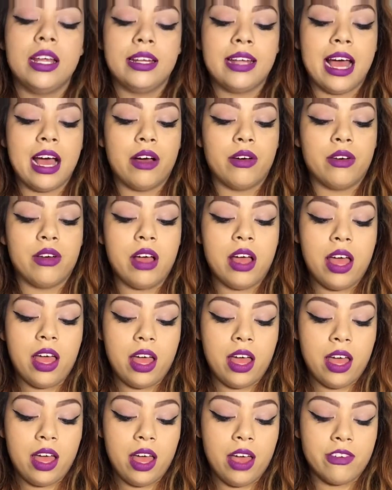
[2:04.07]
Now,
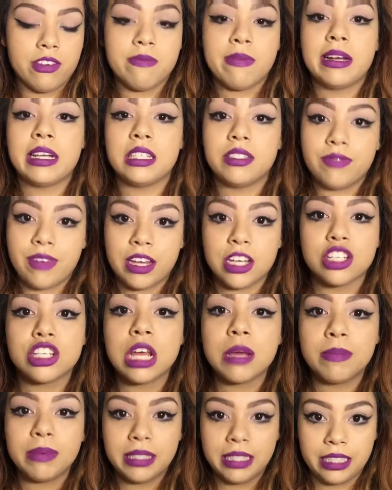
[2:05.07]
everybody's face
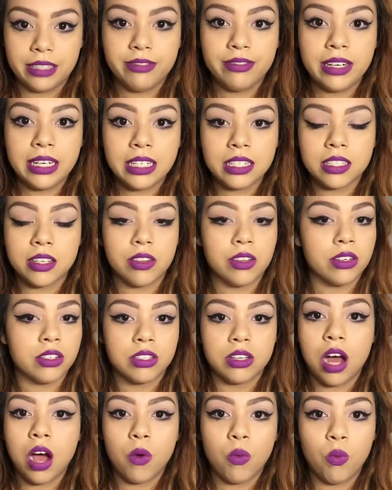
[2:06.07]
shape is different, so
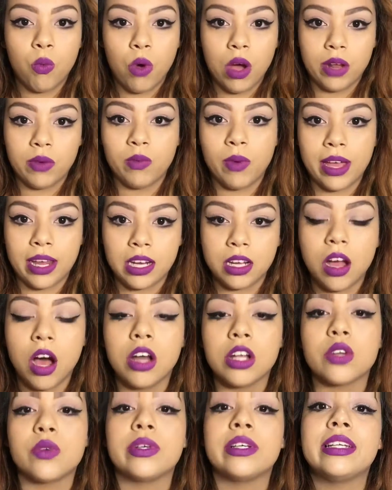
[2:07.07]
there's not one way to
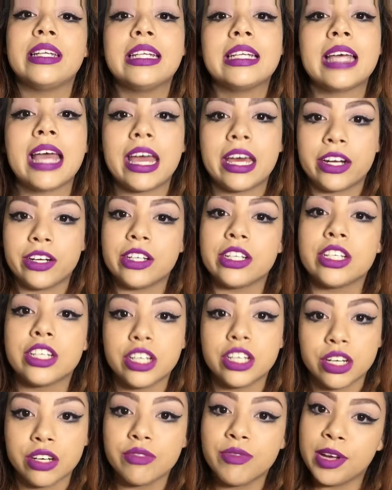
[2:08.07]
contour. You need to cater it
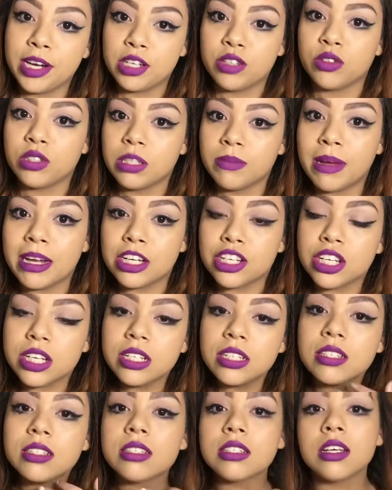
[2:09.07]
to your facial
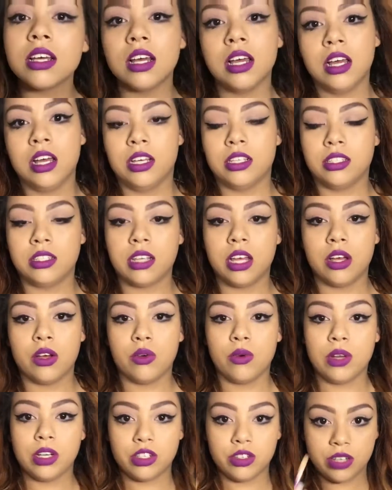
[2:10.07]
dimensions.
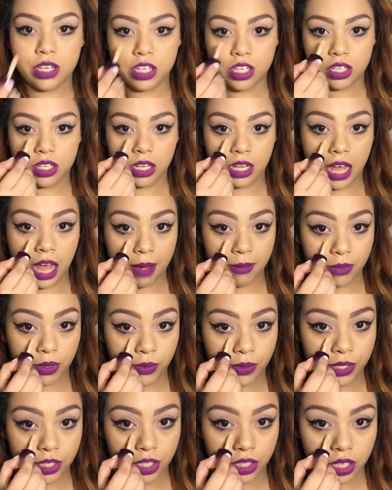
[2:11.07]
So traditionally, I'm
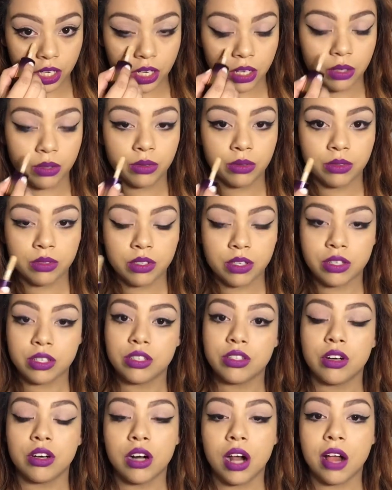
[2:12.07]
going to go, to
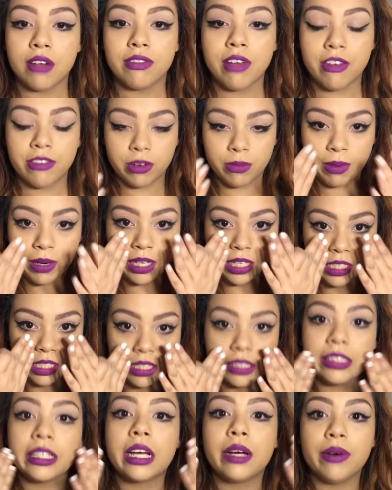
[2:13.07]
start off, everybody is
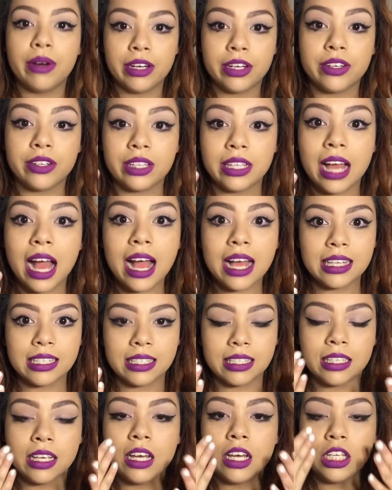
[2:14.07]
going to go under the
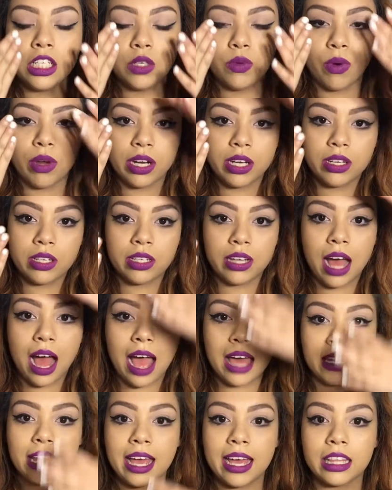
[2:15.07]
eyes. You want to
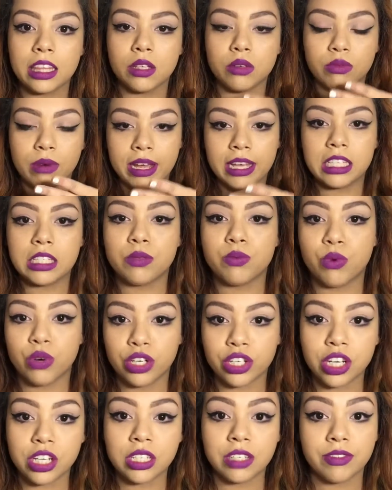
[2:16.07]
highlight the raised
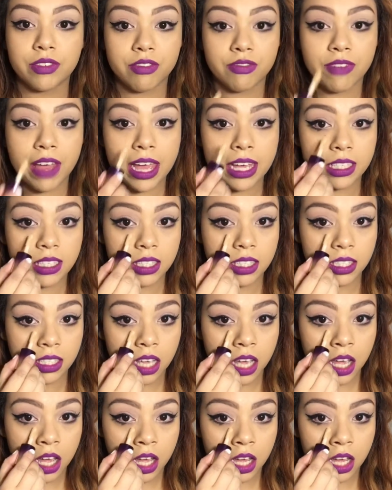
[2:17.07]
portions of your face.